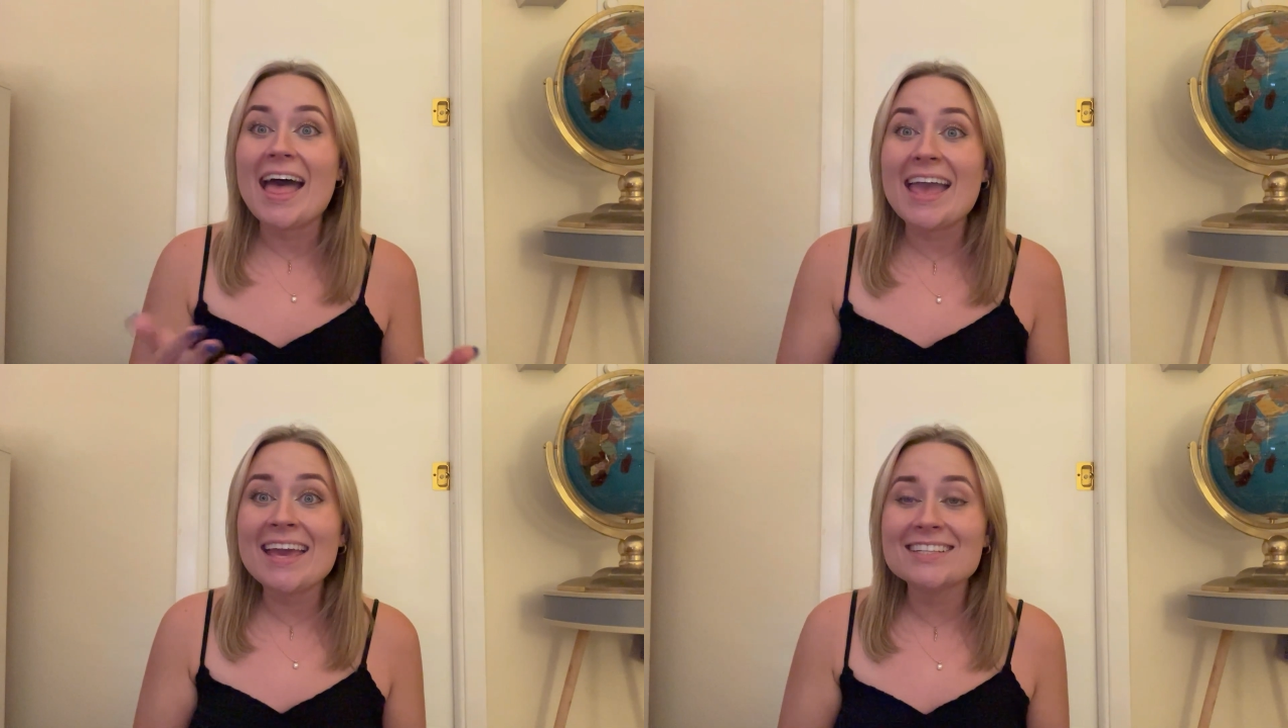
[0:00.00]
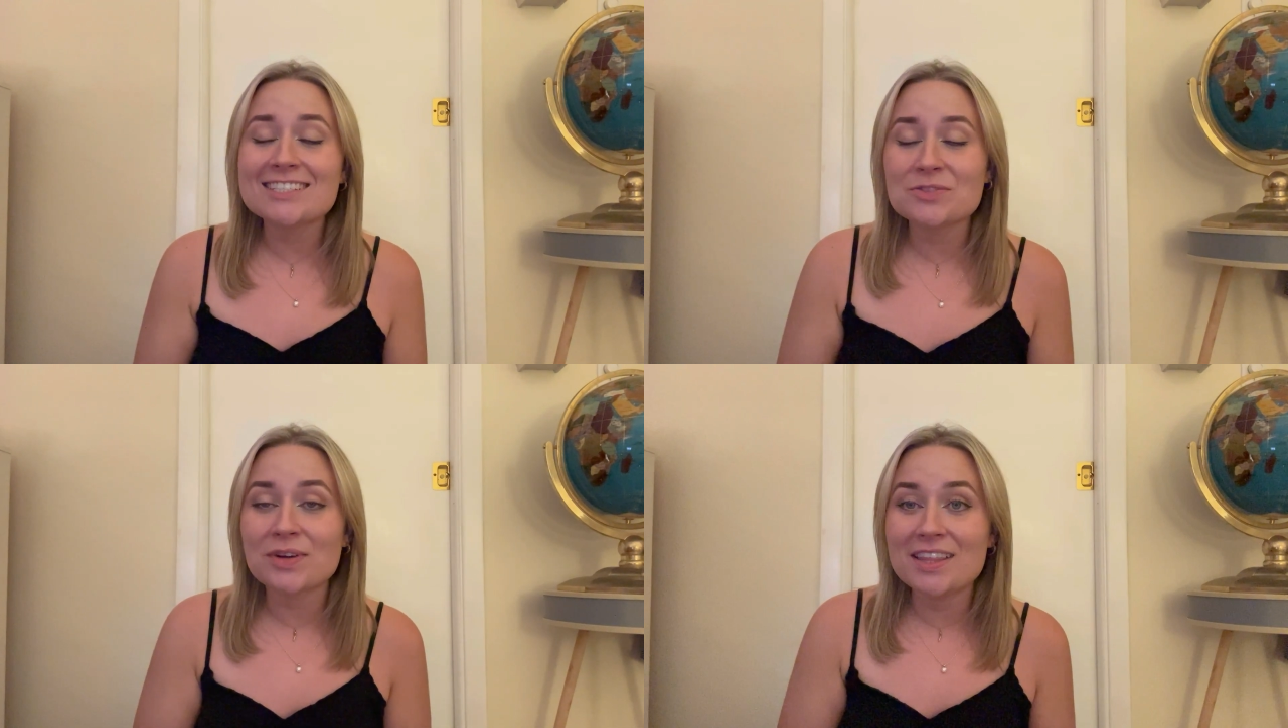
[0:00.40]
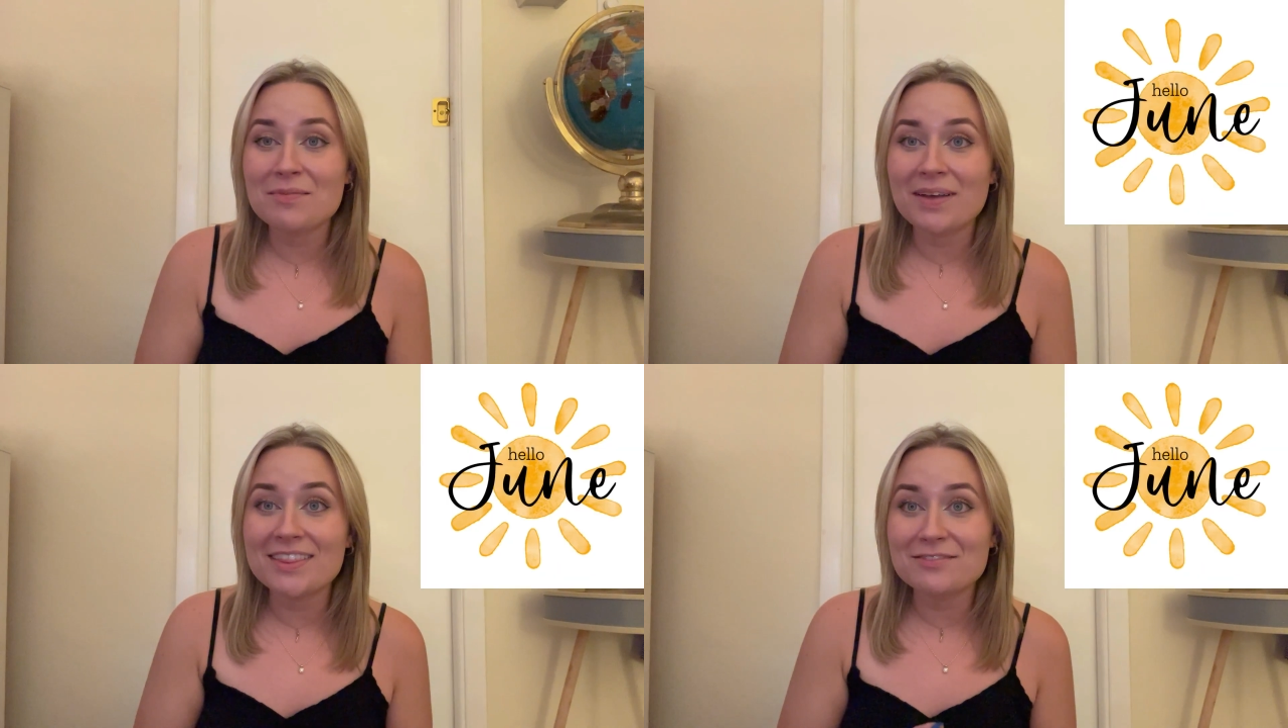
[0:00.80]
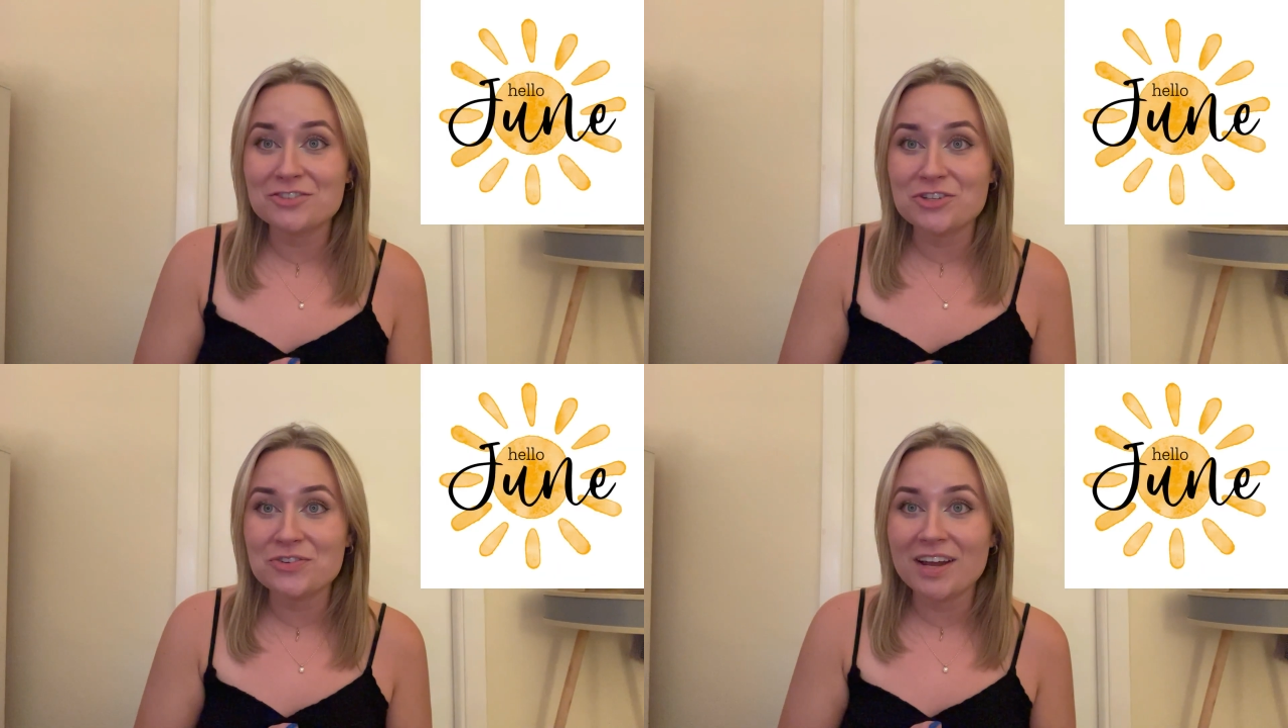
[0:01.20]
And since we're in the month of
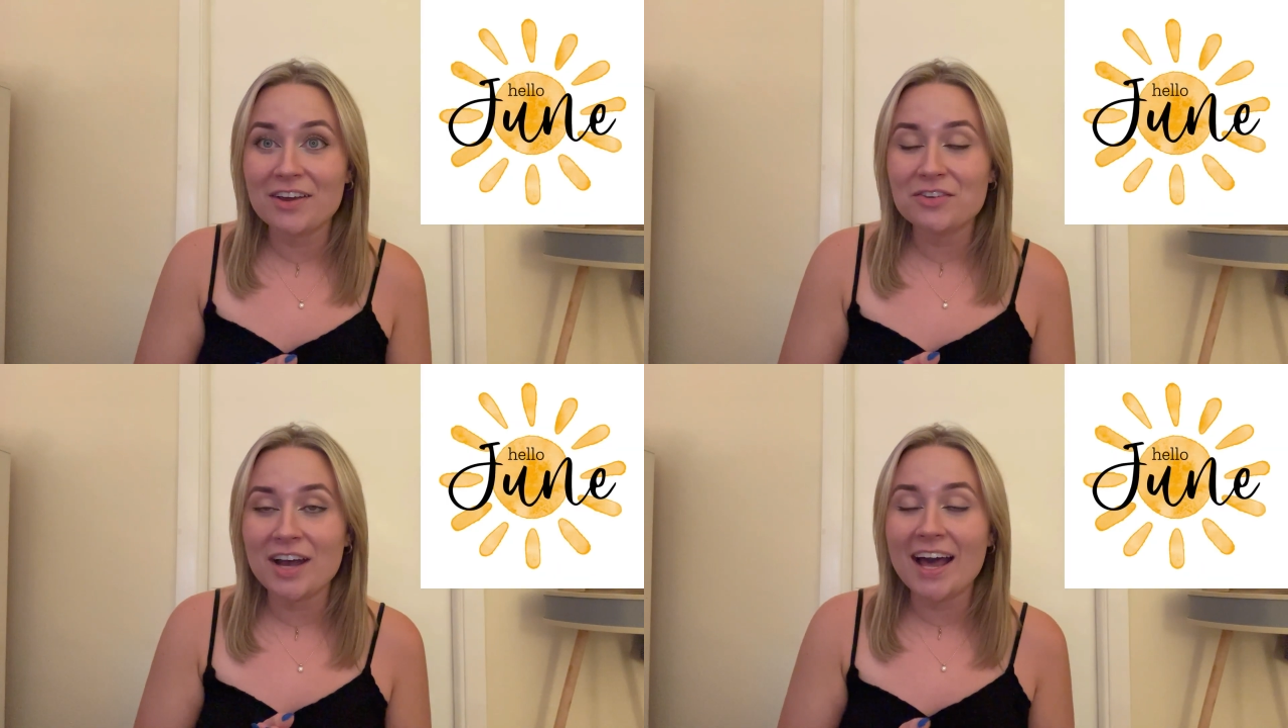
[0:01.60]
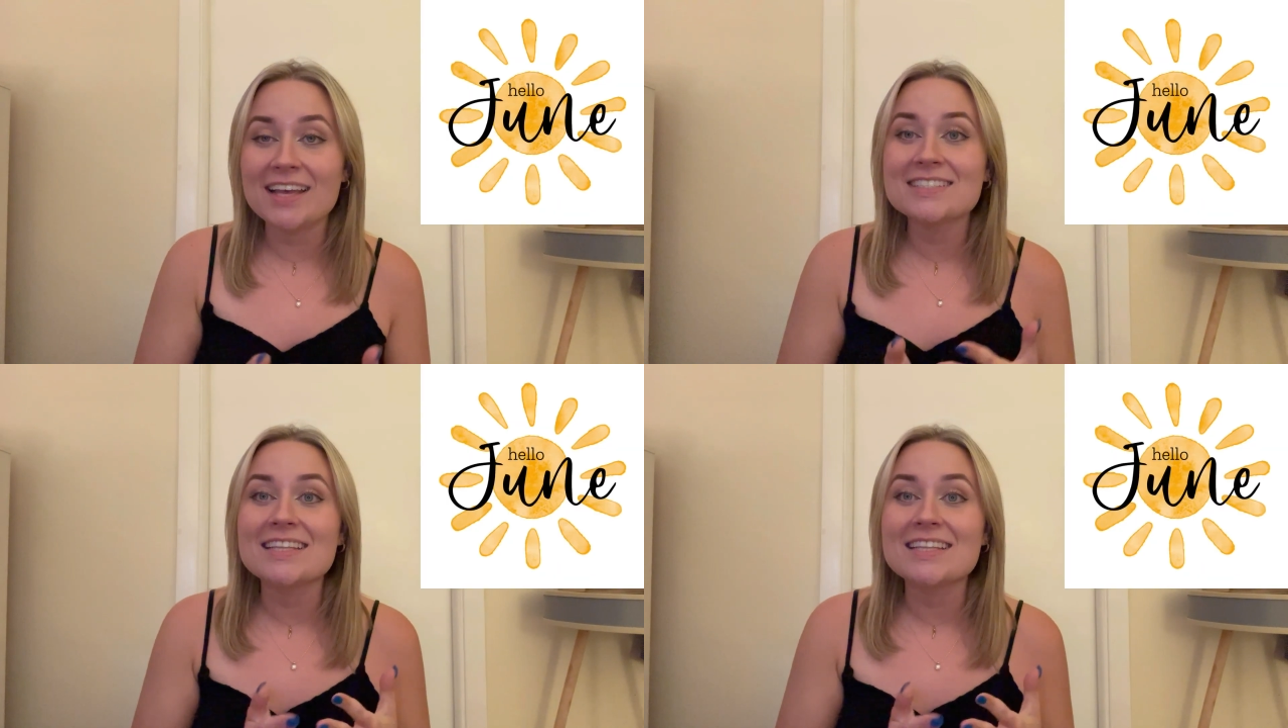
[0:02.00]
June now, you guys,